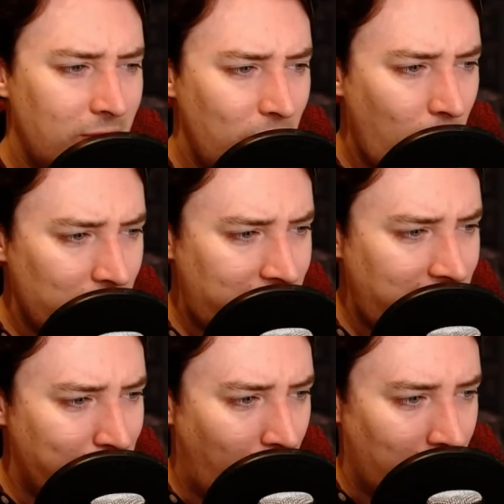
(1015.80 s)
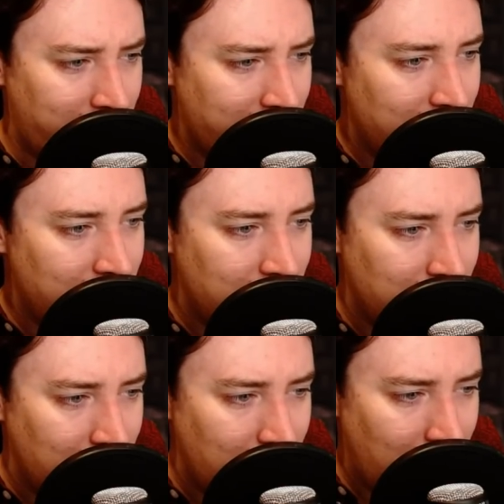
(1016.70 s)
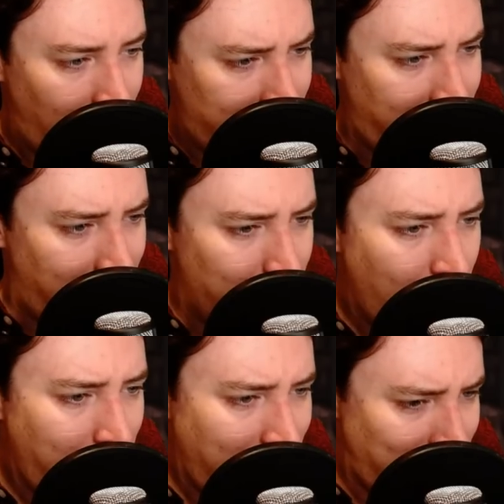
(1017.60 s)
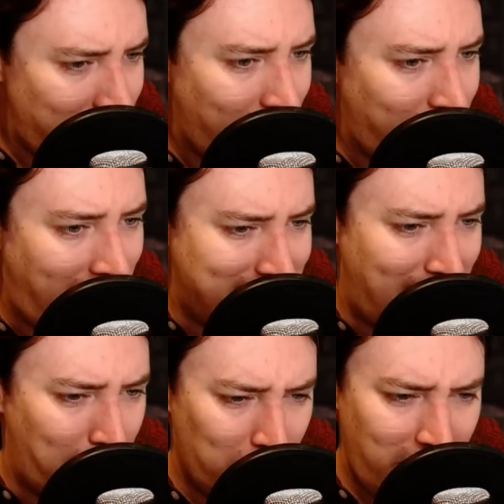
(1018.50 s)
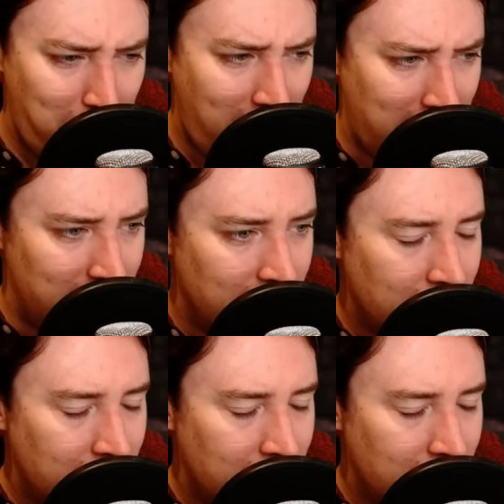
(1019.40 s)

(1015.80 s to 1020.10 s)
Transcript: What silly rot, I said. What made you shove that down? What's it mean?